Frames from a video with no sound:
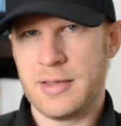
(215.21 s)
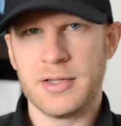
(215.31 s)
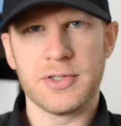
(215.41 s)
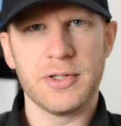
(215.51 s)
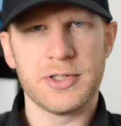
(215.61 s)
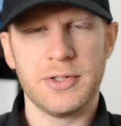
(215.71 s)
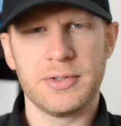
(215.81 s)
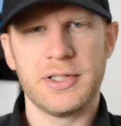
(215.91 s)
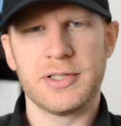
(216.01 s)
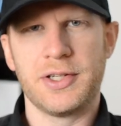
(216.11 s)
And there's also,
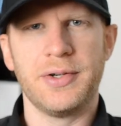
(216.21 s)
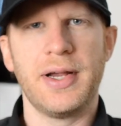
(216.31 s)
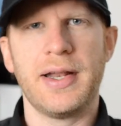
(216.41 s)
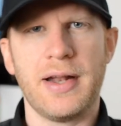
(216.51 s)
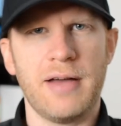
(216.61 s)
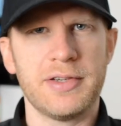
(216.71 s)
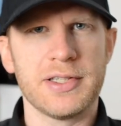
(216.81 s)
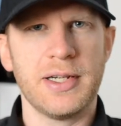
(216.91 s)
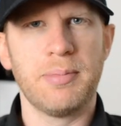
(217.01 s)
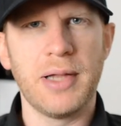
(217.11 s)
she's curated
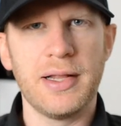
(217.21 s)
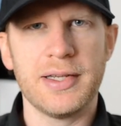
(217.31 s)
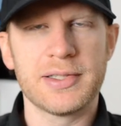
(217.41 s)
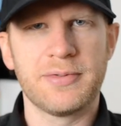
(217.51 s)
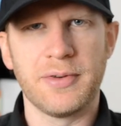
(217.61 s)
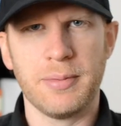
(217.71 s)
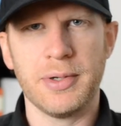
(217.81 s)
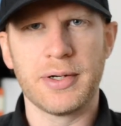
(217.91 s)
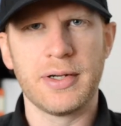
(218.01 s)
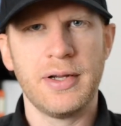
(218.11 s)
obviously a playlist for the
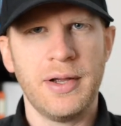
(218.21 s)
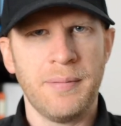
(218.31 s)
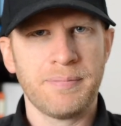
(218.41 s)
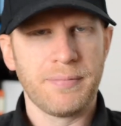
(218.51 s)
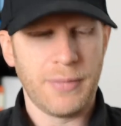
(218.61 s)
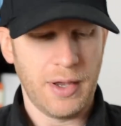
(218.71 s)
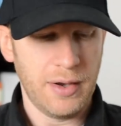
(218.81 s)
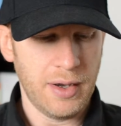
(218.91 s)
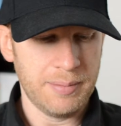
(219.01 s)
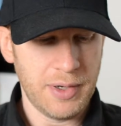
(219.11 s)
book
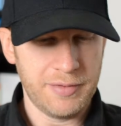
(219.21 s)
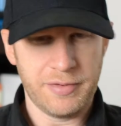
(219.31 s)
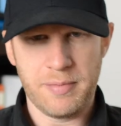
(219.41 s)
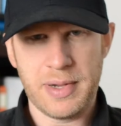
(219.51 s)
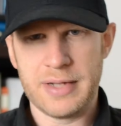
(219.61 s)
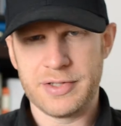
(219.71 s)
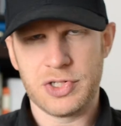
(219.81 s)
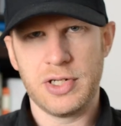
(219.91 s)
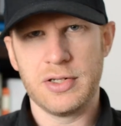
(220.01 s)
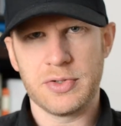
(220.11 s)
um, of different bands that
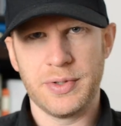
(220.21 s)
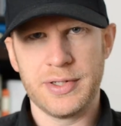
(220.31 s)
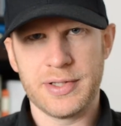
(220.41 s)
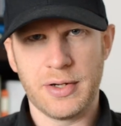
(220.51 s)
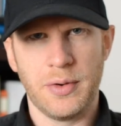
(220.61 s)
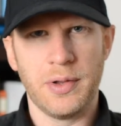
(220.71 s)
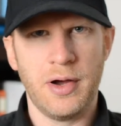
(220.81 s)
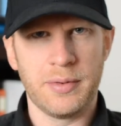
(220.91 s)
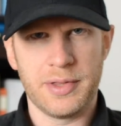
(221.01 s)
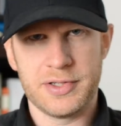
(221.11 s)
she enjoys that go
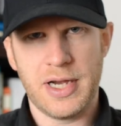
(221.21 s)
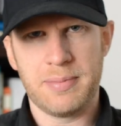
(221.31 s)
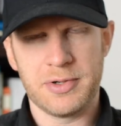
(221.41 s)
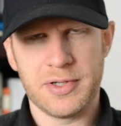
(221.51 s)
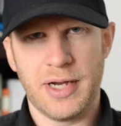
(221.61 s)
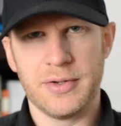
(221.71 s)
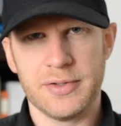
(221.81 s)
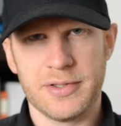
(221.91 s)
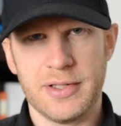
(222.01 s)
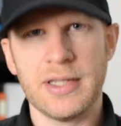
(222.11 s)
along with the chapter
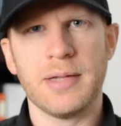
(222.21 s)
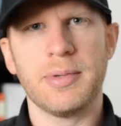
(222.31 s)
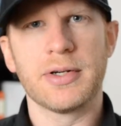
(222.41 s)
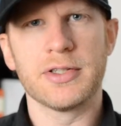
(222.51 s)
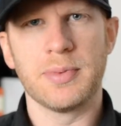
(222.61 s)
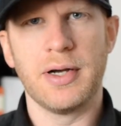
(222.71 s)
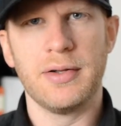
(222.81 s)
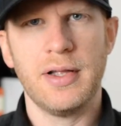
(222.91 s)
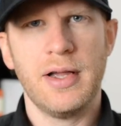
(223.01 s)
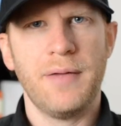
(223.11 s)
titles in the book as
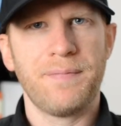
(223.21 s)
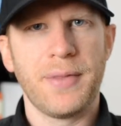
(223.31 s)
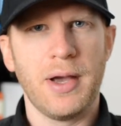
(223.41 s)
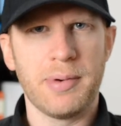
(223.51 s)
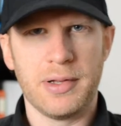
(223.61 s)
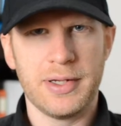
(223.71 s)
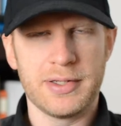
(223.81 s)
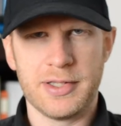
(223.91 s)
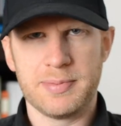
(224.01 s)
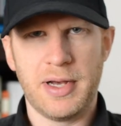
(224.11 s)
well. I'll put a link
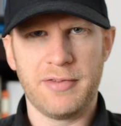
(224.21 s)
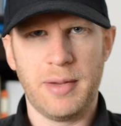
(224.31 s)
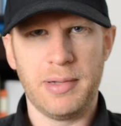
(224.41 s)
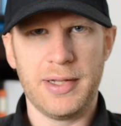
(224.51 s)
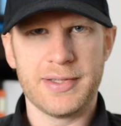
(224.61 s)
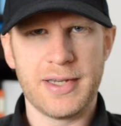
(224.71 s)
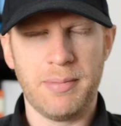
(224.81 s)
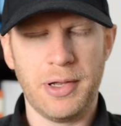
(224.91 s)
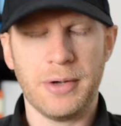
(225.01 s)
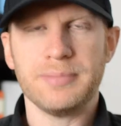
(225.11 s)
to the Spotify playlist down
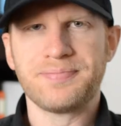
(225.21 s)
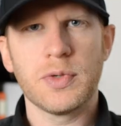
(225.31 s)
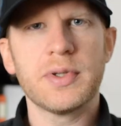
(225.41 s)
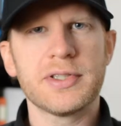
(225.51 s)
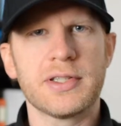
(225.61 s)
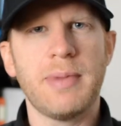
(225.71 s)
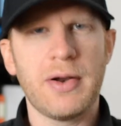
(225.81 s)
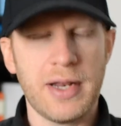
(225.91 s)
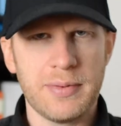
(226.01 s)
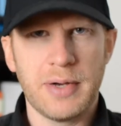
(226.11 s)
below. So, what's this
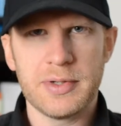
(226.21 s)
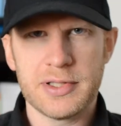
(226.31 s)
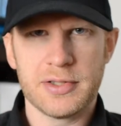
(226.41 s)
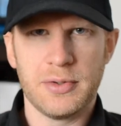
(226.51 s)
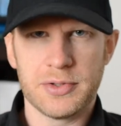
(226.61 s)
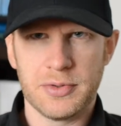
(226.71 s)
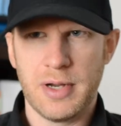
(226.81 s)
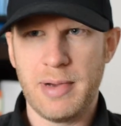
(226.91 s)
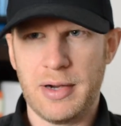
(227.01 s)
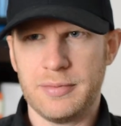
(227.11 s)
about anyway? What's this whole story
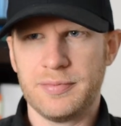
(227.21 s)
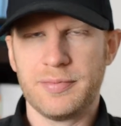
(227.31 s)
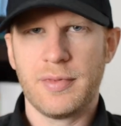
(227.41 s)
about?